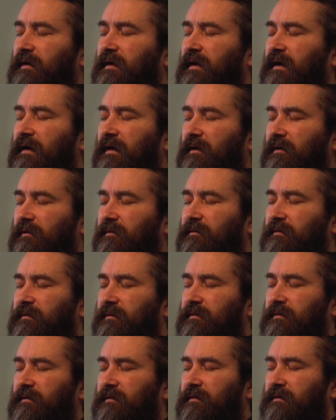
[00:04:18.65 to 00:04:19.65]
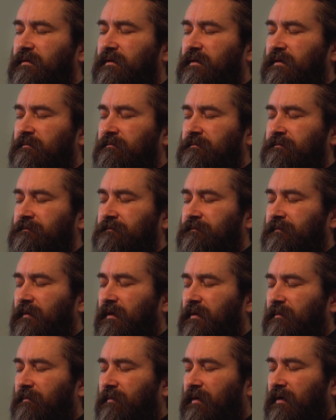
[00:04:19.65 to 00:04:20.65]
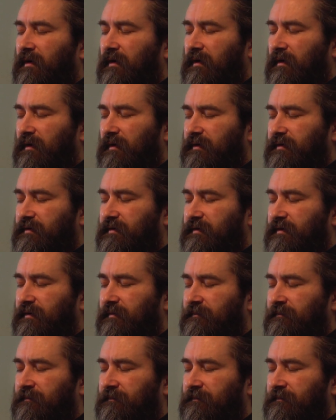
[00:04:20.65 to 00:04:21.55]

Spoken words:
now to pause.